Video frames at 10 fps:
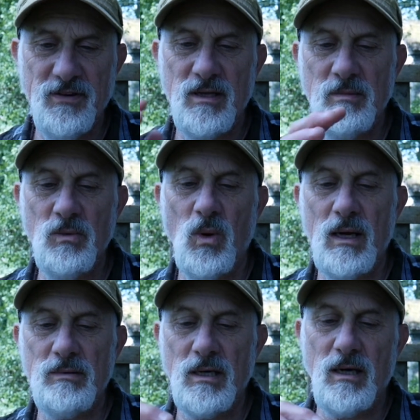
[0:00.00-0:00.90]
the film in,
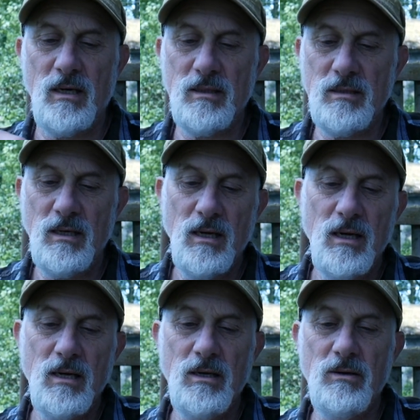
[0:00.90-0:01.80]
wound it on,
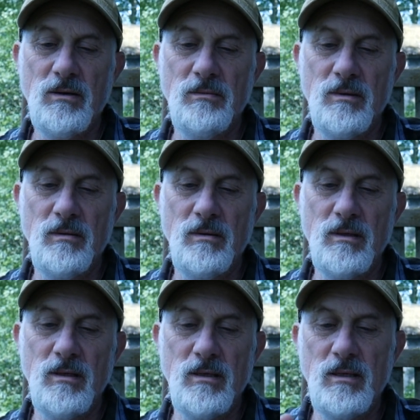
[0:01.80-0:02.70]
you can
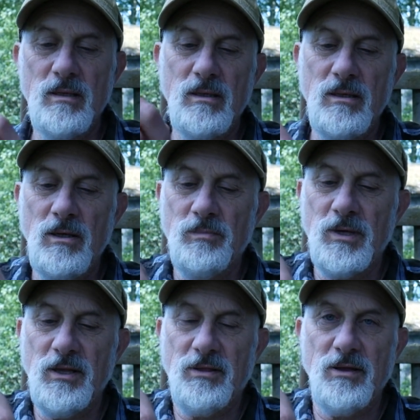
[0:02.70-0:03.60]
you
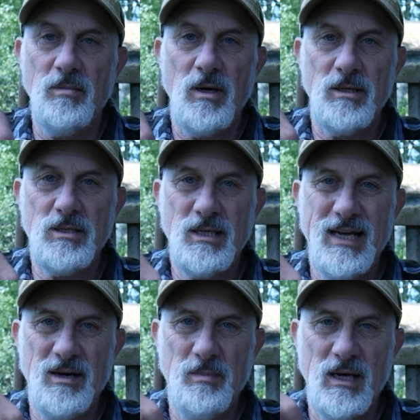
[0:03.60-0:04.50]
put your thumb on to
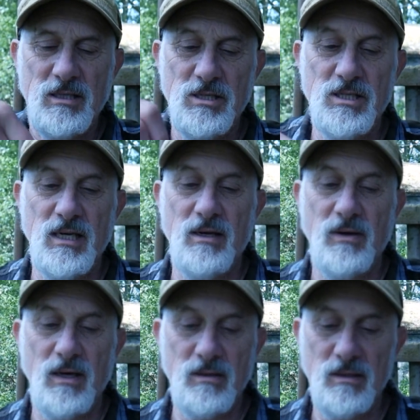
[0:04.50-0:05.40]
get it back to
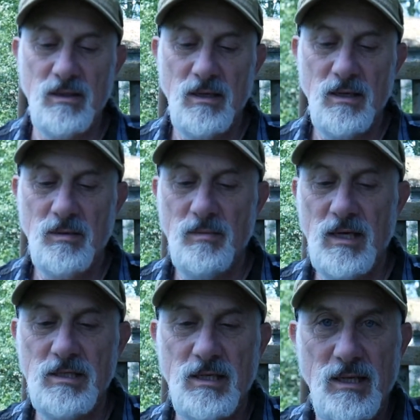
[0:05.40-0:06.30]
0,
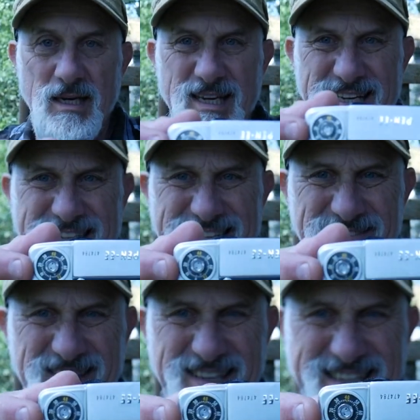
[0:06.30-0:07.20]
basically.
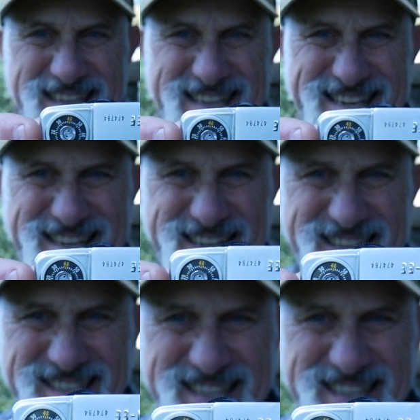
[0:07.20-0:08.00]
You